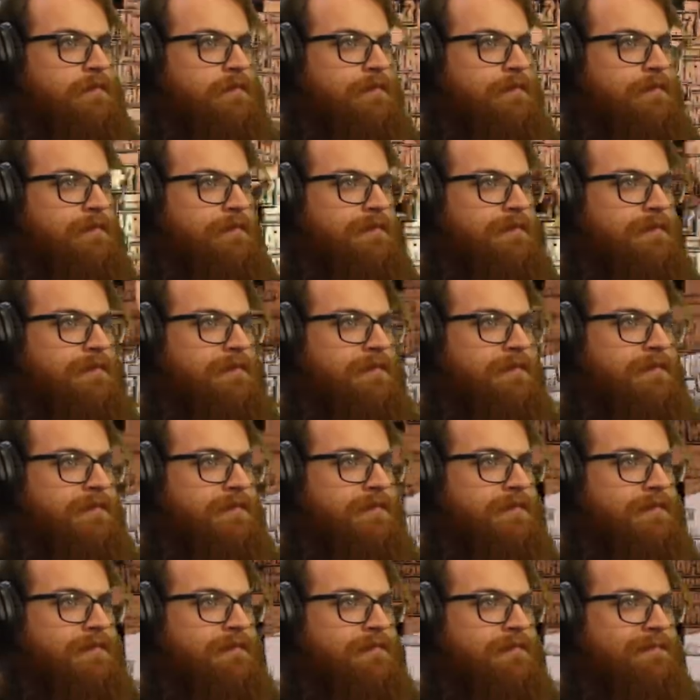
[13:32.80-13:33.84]

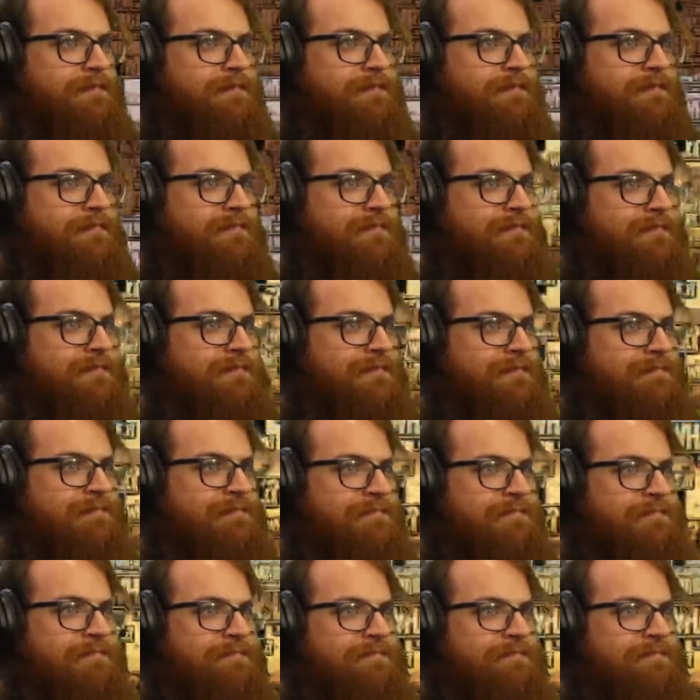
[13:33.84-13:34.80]
No one is speaking in this clip.